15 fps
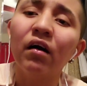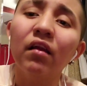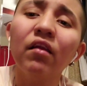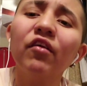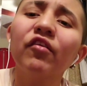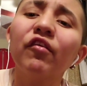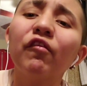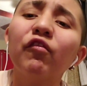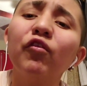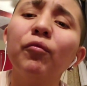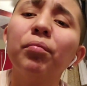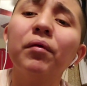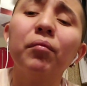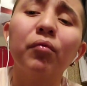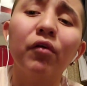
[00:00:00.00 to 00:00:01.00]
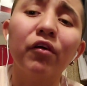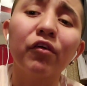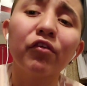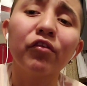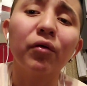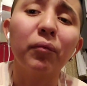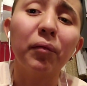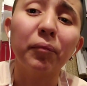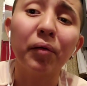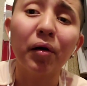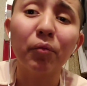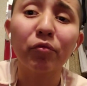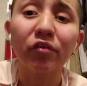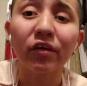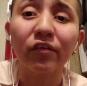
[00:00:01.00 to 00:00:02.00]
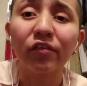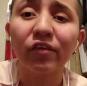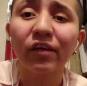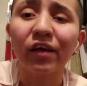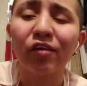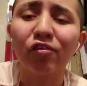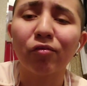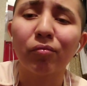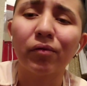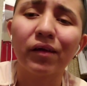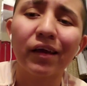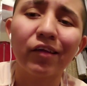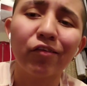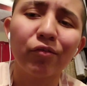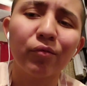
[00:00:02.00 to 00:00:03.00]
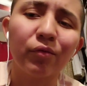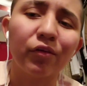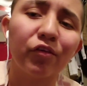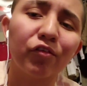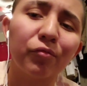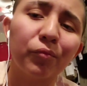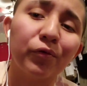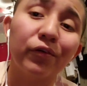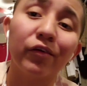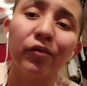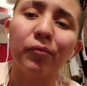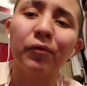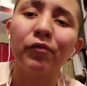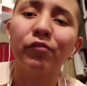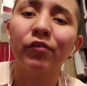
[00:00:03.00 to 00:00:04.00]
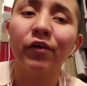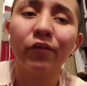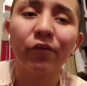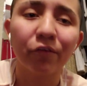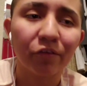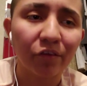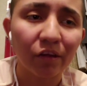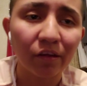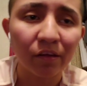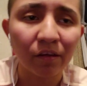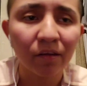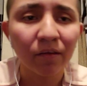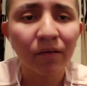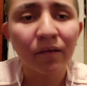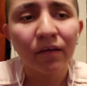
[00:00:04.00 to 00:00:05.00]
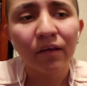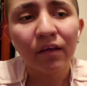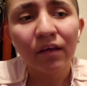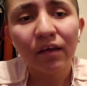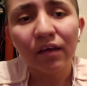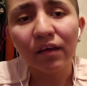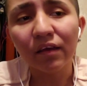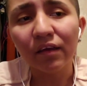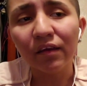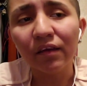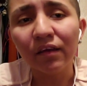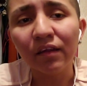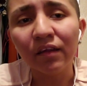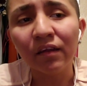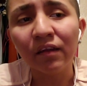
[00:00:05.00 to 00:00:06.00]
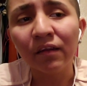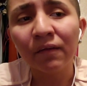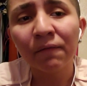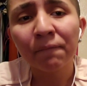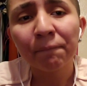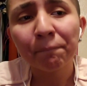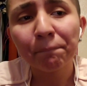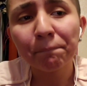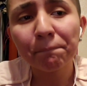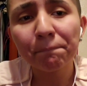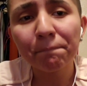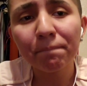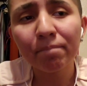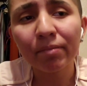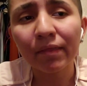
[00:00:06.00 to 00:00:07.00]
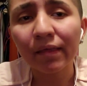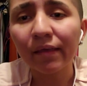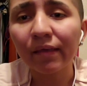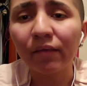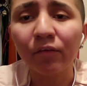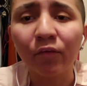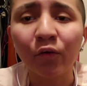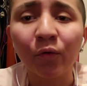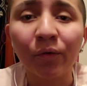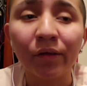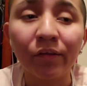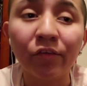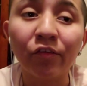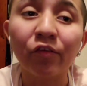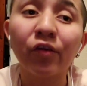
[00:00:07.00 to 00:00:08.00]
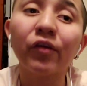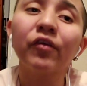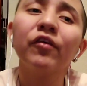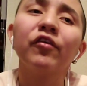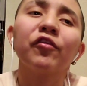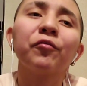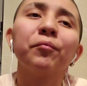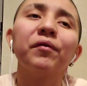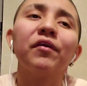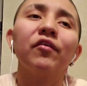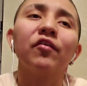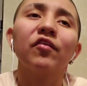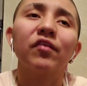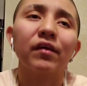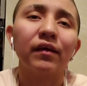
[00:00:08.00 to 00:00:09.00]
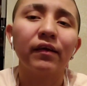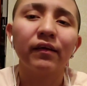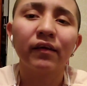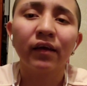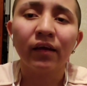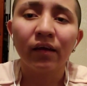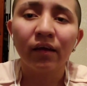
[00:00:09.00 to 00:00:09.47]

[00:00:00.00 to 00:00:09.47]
I lost a few people also on my mom's side to cancer, but cancer runs more on my father's side. And, you know, it just hurts, because it's like,